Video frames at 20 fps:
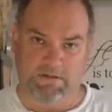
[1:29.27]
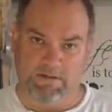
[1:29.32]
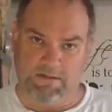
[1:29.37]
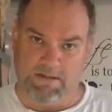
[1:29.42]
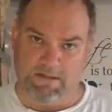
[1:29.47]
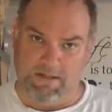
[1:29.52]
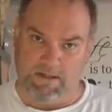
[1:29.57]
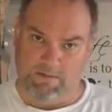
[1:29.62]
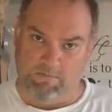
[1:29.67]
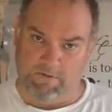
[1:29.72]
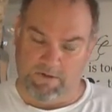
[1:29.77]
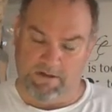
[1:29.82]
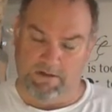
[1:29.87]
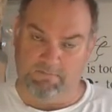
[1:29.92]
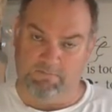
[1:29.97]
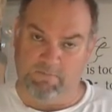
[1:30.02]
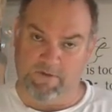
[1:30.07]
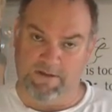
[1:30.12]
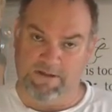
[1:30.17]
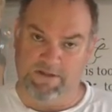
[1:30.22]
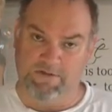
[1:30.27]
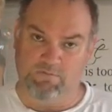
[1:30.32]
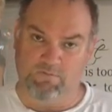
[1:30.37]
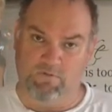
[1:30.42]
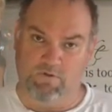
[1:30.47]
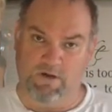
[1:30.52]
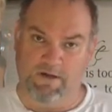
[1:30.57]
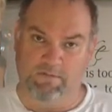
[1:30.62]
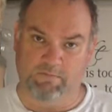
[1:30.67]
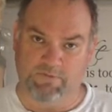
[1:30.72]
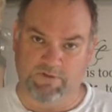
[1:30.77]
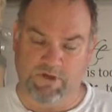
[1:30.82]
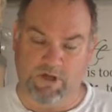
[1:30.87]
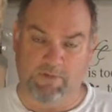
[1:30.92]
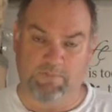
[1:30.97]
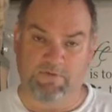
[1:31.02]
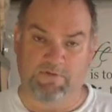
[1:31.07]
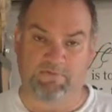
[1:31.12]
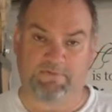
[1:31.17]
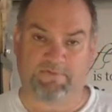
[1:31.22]
When this wine was
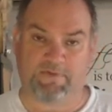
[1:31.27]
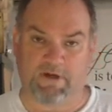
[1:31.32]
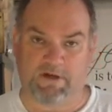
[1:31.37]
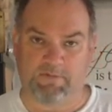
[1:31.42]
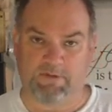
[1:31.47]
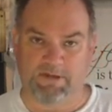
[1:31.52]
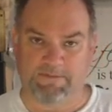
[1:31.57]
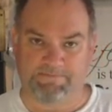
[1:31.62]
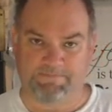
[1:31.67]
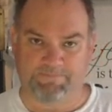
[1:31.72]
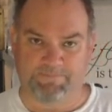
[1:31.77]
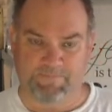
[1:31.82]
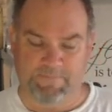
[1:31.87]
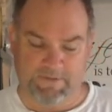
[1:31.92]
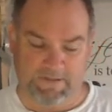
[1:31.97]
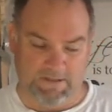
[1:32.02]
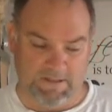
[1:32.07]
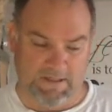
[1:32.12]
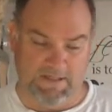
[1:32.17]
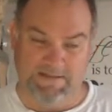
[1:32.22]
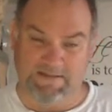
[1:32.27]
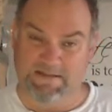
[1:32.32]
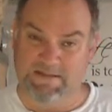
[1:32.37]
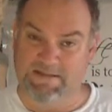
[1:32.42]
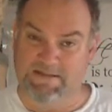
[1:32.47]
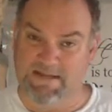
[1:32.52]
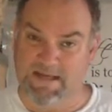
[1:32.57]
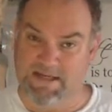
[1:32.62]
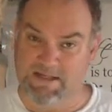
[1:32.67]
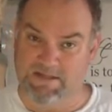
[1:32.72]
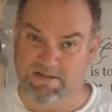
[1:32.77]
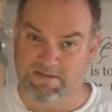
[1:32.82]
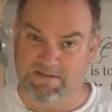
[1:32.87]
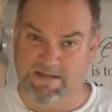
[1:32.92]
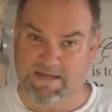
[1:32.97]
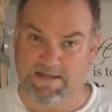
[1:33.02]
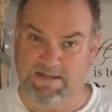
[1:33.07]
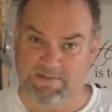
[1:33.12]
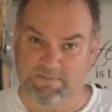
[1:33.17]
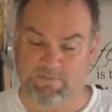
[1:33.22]
opened in front of me, it did
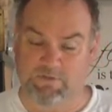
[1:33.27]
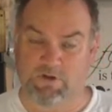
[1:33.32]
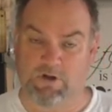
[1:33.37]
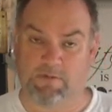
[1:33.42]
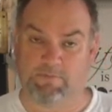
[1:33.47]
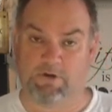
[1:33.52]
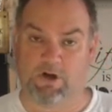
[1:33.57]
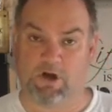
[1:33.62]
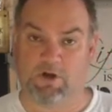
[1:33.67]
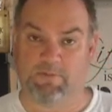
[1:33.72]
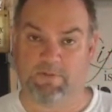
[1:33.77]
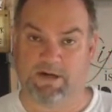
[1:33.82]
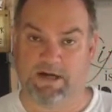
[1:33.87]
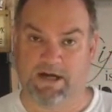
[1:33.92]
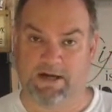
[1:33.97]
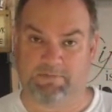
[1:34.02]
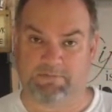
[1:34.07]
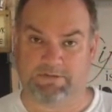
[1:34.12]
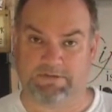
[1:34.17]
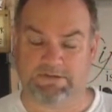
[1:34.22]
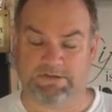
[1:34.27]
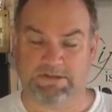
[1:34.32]
take some time to open up.